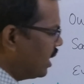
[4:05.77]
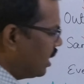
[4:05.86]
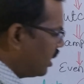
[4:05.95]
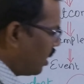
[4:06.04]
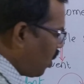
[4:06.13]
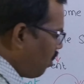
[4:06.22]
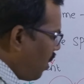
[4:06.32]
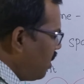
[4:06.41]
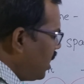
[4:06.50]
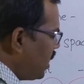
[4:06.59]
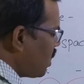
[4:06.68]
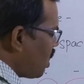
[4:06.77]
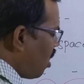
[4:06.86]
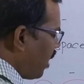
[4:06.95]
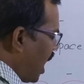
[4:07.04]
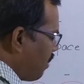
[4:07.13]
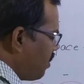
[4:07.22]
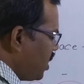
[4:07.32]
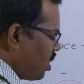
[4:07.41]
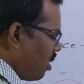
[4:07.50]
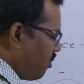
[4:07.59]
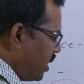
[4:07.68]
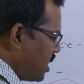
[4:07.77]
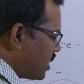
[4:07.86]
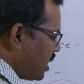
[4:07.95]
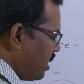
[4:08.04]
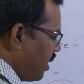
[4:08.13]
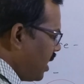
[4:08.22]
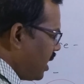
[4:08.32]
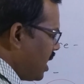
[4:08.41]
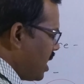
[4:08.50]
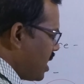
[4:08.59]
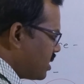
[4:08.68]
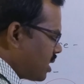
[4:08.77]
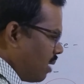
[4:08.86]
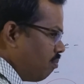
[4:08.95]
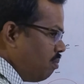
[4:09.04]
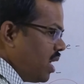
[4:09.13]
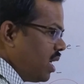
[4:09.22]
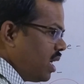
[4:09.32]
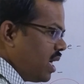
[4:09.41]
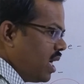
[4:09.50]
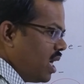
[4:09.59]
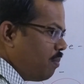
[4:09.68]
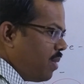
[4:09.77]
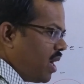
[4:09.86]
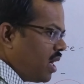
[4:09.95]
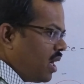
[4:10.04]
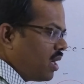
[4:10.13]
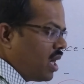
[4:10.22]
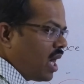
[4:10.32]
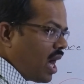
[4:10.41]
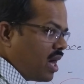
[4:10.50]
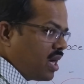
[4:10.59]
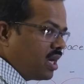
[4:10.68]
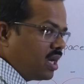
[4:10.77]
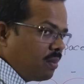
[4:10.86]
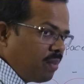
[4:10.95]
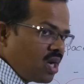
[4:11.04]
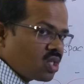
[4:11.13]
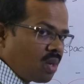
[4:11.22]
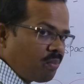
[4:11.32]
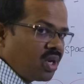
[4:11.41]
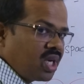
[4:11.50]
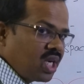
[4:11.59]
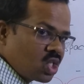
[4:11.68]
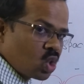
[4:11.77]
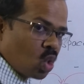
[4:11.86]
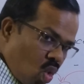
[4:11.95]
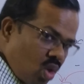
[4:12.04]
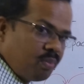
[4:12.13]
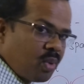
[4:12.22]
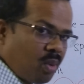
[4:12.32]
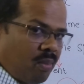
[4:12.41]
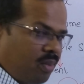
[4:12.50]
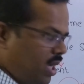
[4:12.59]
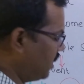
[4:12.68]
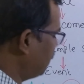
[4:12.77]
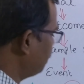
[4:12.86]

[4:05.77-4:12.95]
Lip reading: the probability of happening of this event is completely independent and it depends upon its own probability.